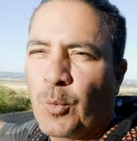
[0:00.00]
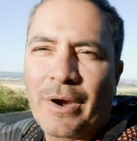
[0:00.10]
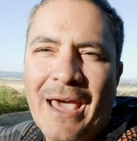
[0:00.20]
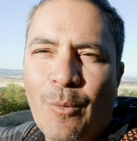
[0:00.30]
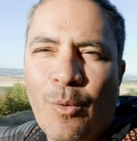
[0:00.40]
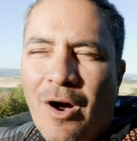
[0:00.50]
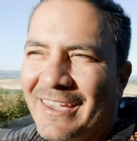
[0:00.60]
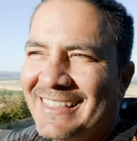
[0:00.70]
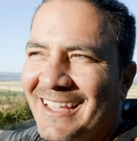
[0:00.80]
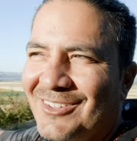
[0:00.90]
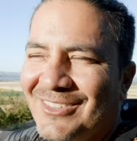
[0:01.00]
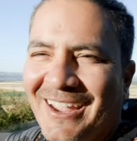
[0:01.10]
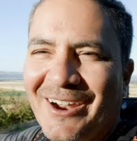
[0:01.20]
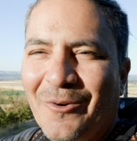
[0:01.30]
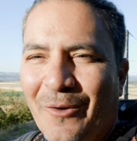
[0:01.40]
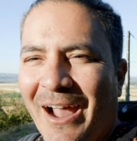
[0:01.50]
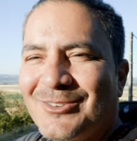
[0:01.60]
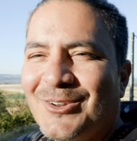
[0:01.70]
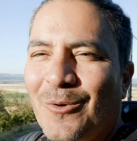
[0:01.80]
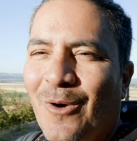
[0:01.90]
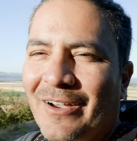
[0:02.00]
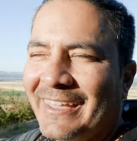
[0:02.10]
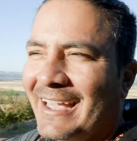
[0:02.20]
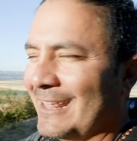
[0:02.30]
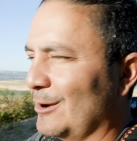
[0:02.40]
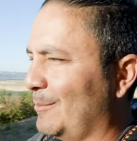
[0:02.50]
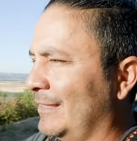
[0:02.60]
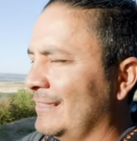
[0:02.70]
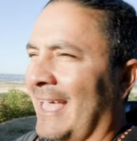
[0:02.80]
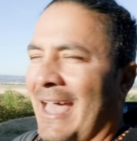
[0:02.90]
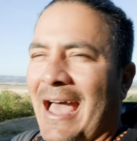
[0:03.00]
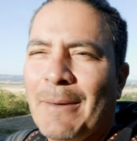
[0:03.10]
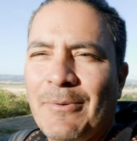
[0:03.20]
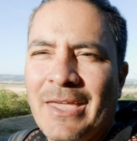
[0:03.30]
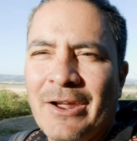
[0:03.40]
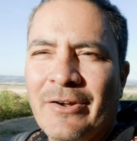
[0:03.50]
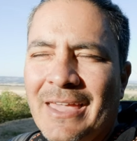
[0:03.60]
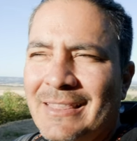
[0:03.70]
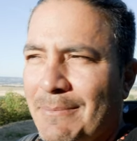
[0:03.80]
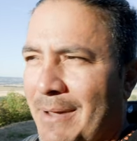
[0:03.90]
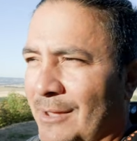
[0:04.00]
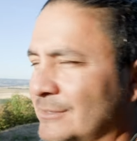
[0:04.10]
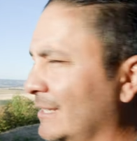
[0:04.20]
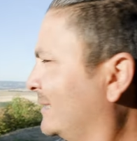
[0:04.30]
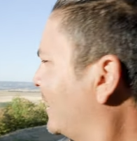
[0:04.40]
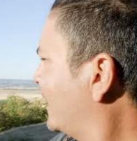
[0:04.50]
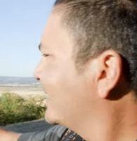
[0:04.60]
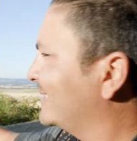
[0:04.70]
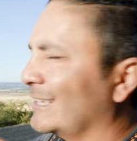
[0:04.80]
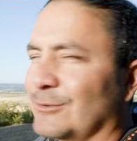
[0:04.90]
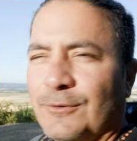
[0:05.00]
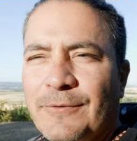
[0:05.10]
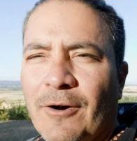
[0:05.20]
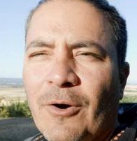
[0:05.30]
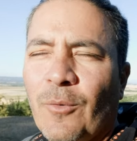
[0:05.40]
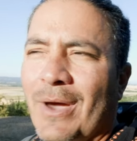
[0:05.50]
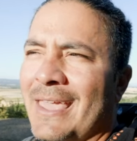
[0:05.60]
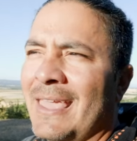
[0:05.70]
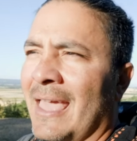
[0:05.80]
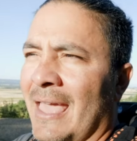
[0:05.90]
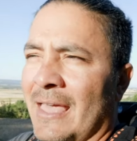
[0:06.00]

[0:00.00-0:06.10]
We're not walking down there. We're actually walking a little bit up here in the mountain, not too far away.